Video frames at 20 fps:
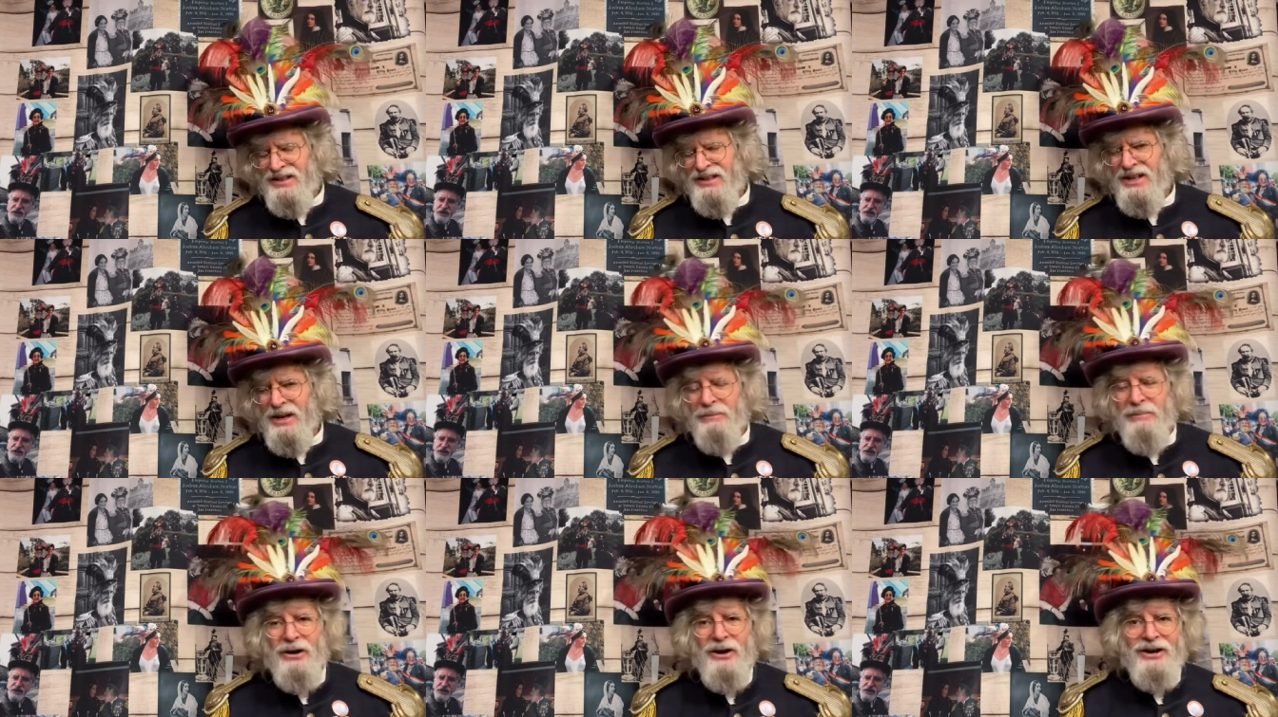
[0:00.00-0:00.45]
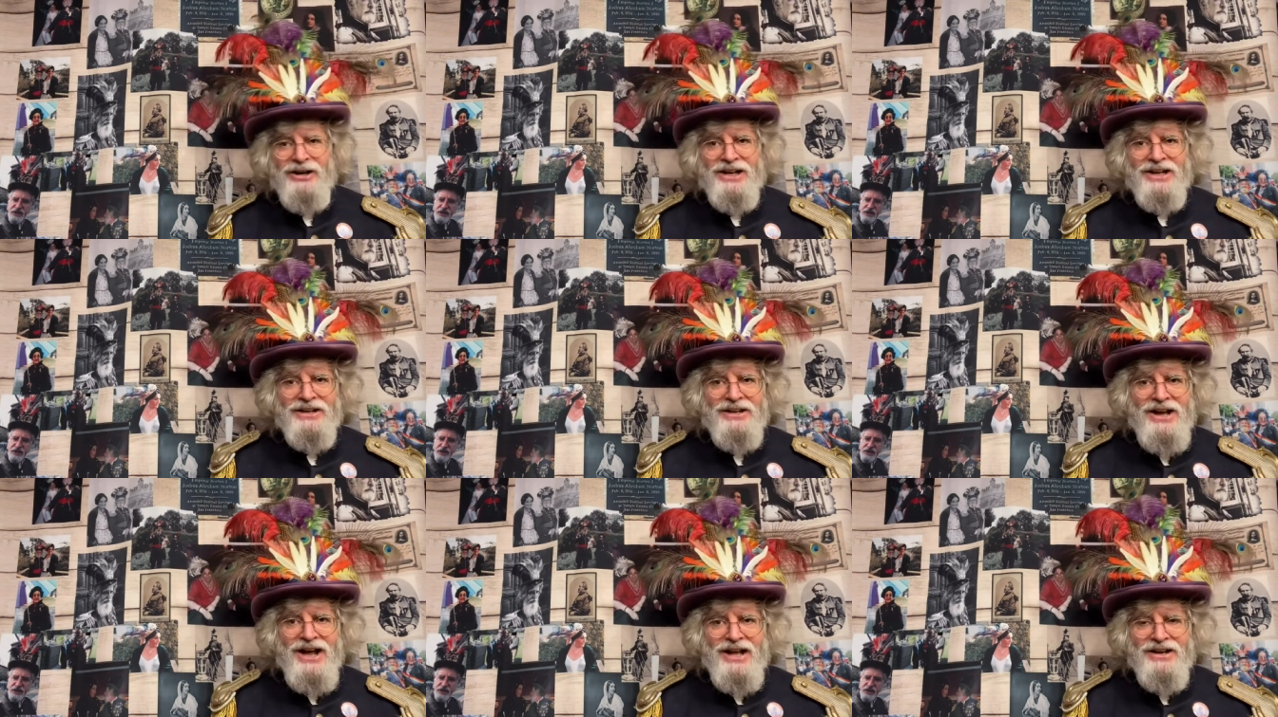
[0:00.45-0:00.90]
In a
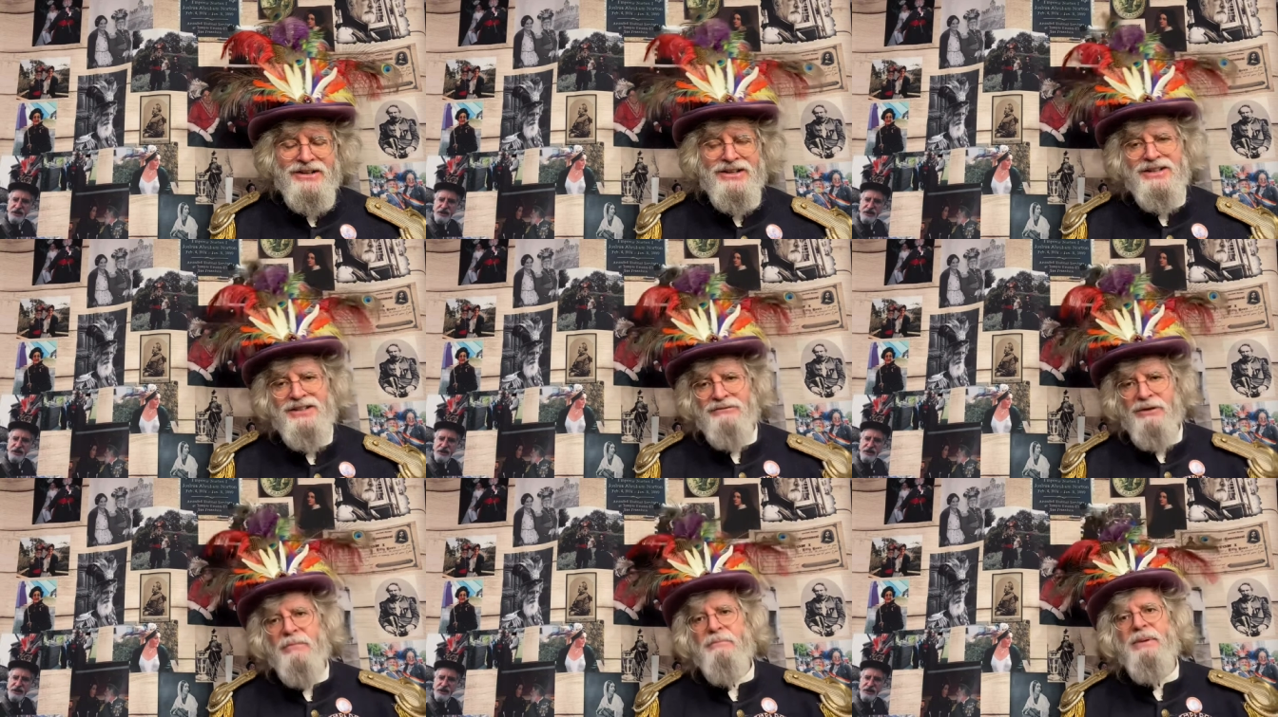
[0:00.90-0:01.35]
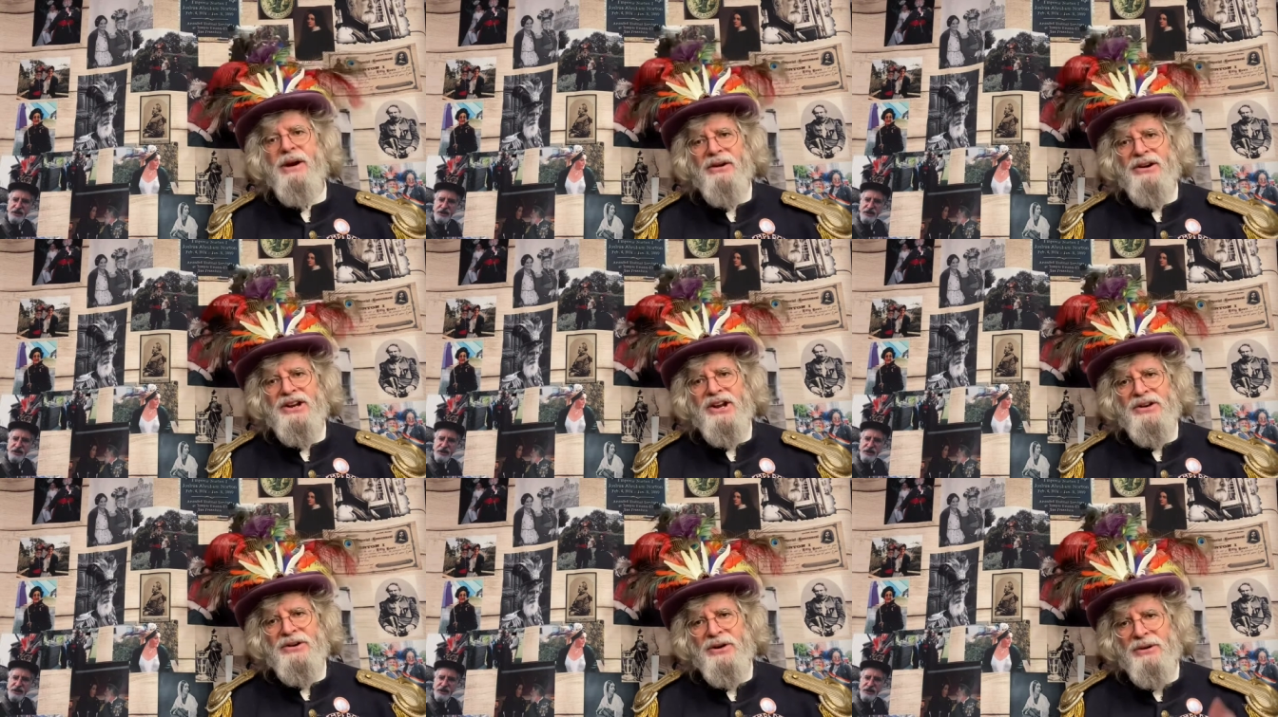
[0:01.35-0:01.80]
parking lot. Well,
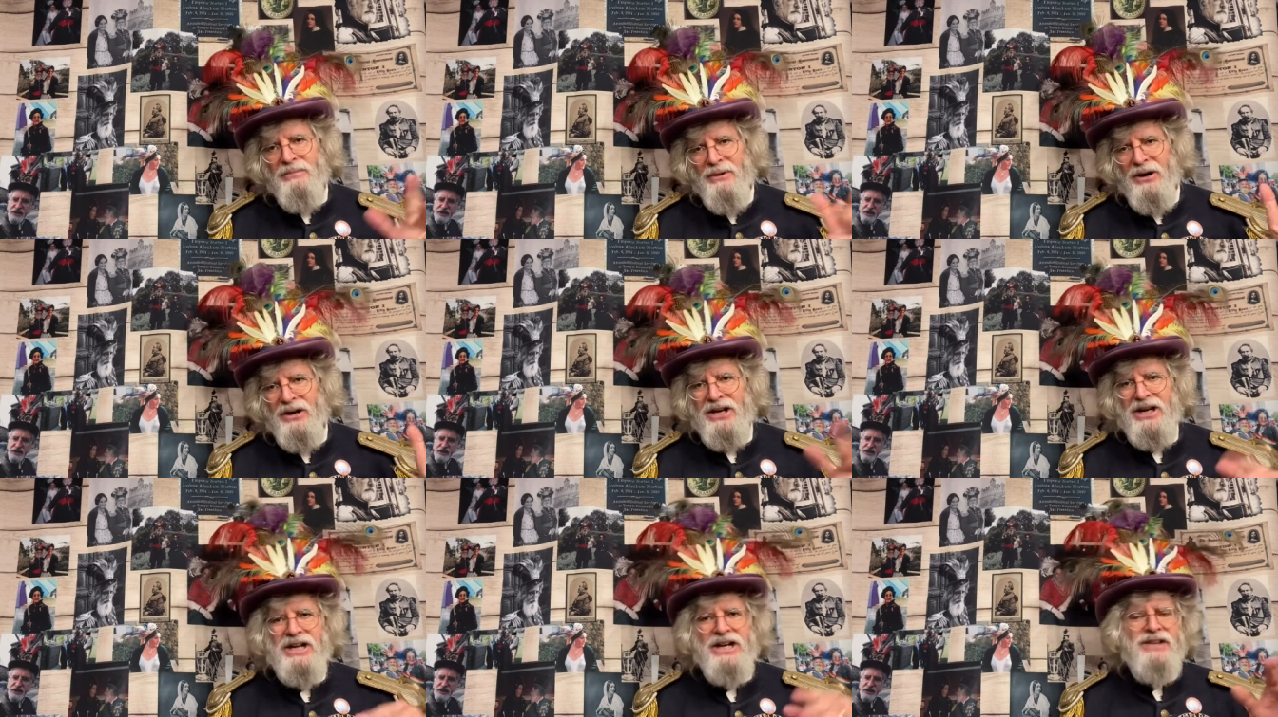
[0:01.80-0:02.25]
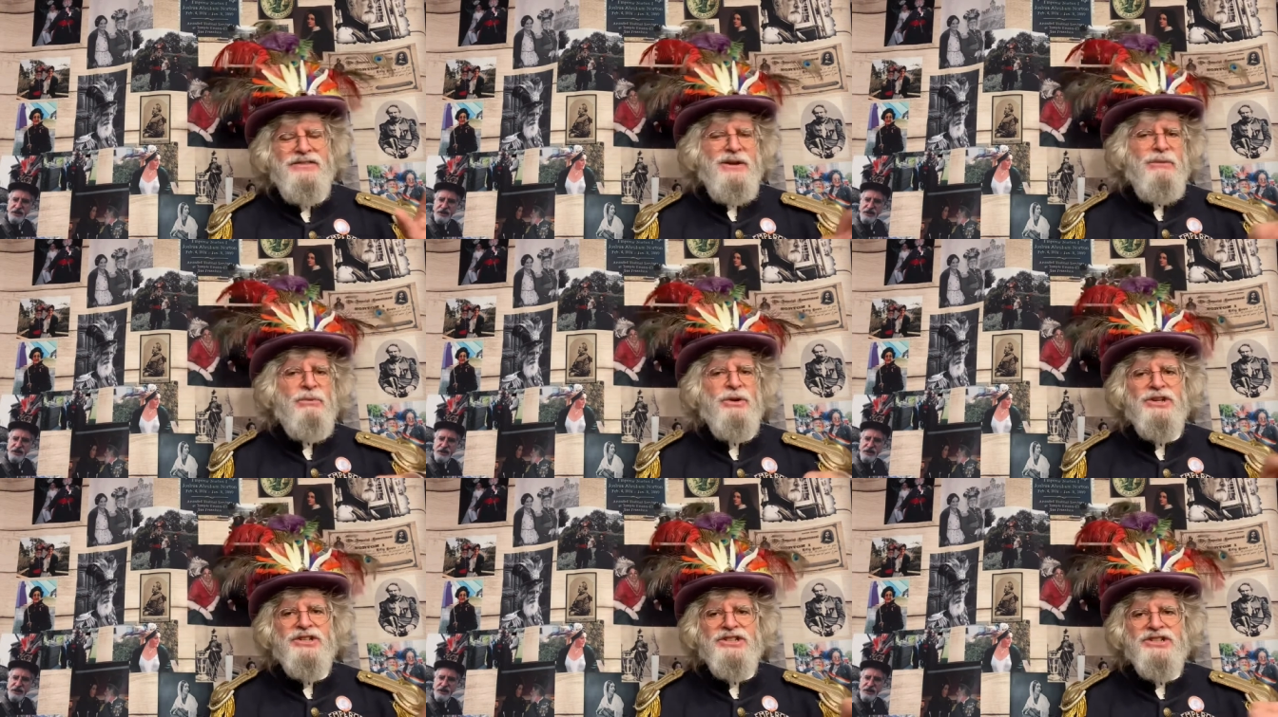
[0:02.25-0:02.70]
buried under a parking lot. They
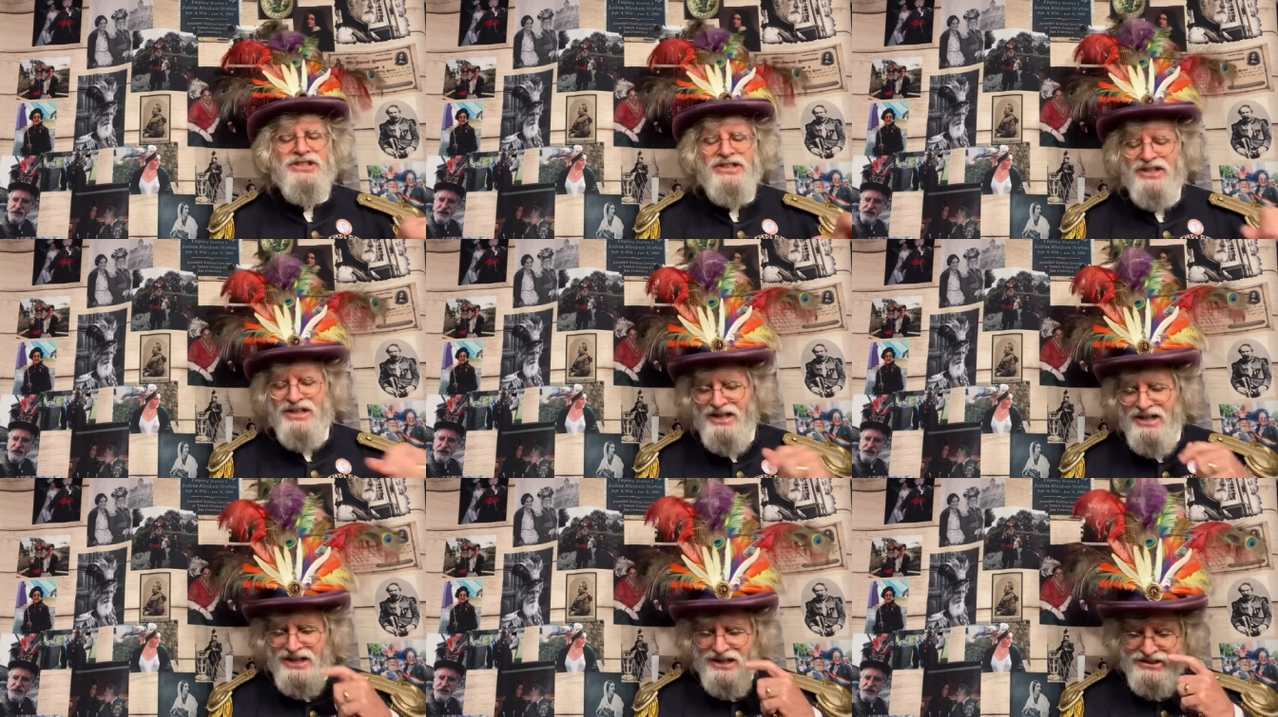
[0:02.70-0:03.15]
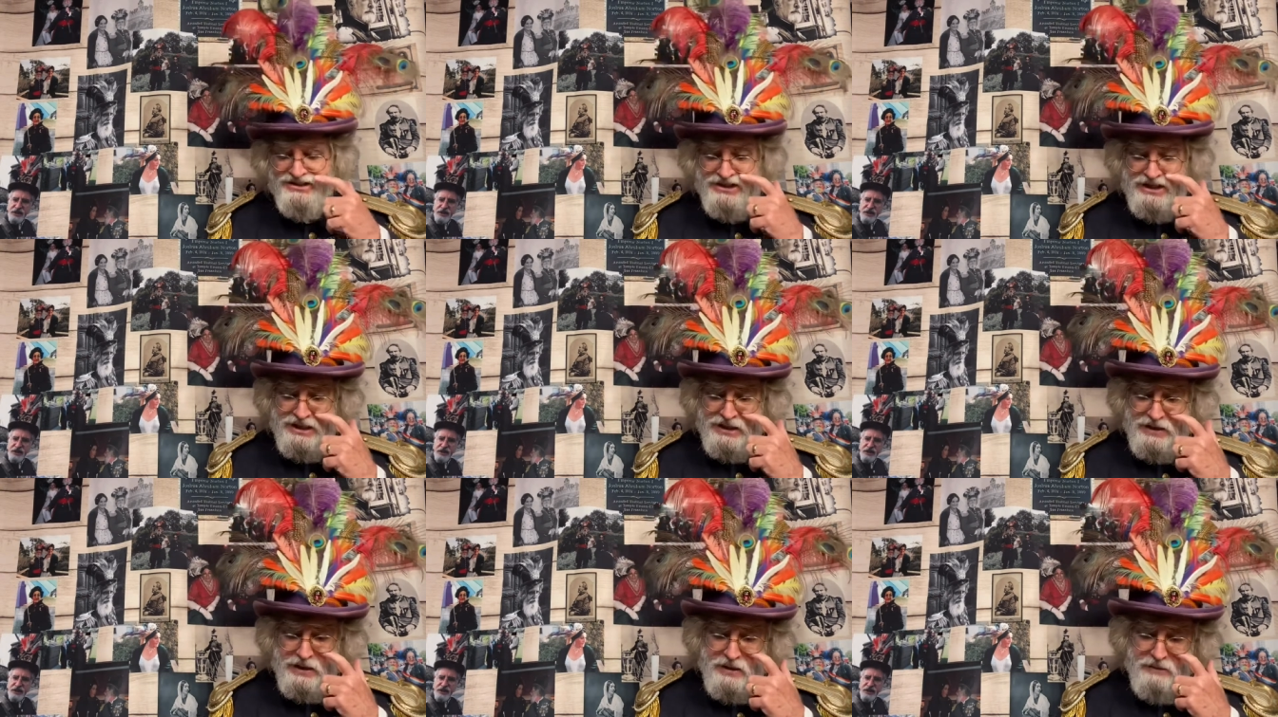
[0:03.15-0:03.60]
weren't just
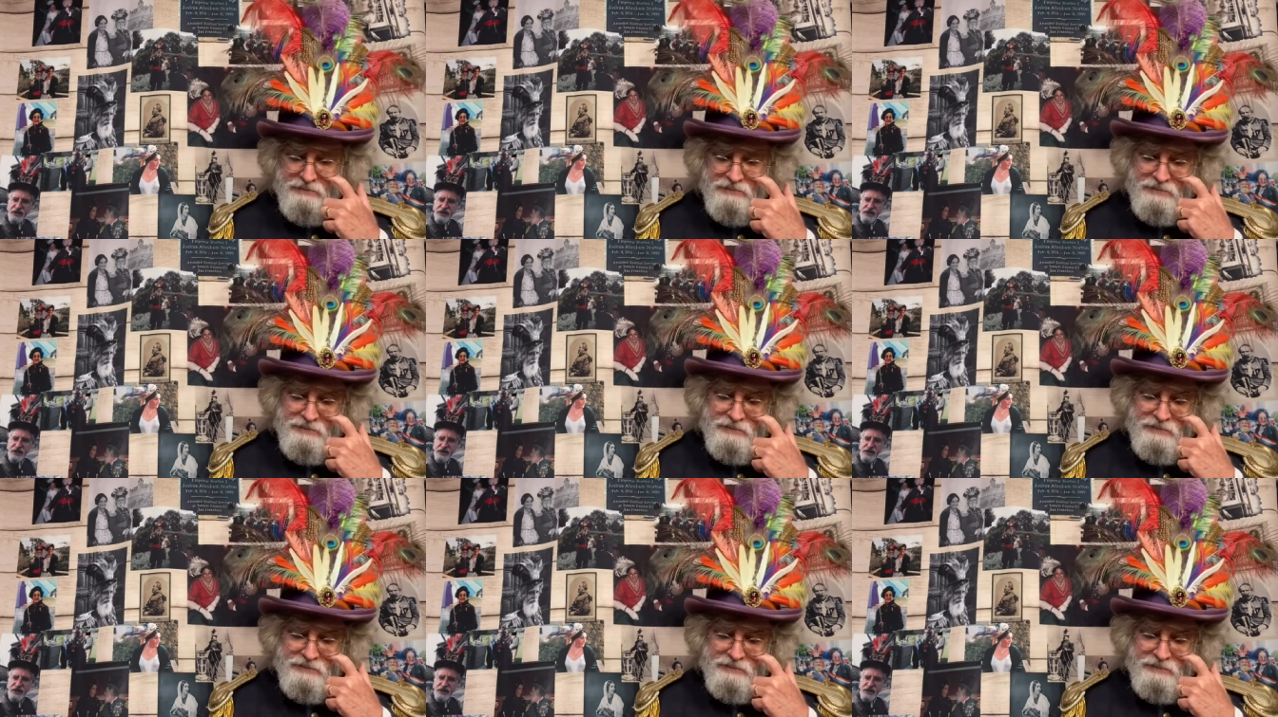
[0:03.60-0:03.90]
sitting there.